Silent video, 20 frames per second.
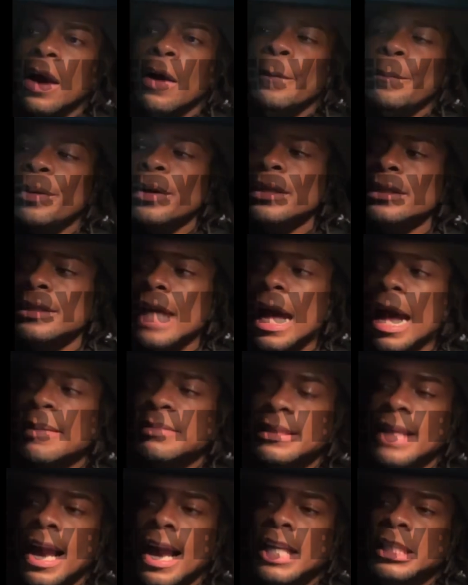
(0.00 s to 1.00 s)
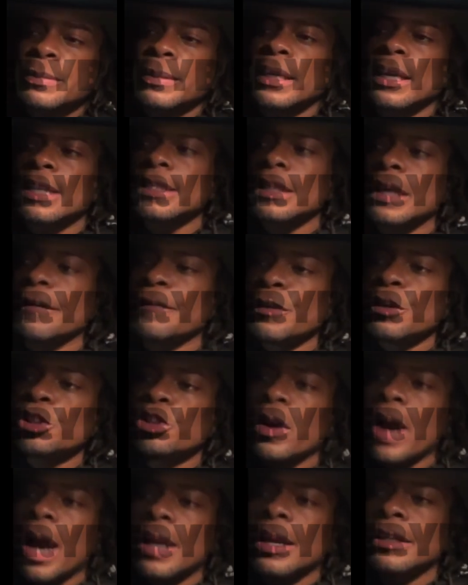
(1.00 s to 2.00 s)
they don't put stop signs because if
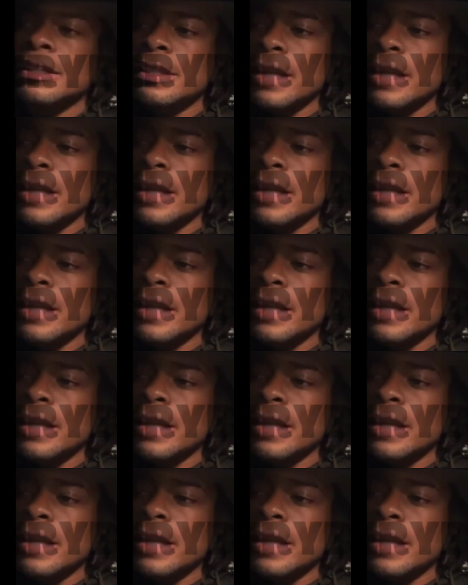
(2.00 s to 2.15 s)
you're trying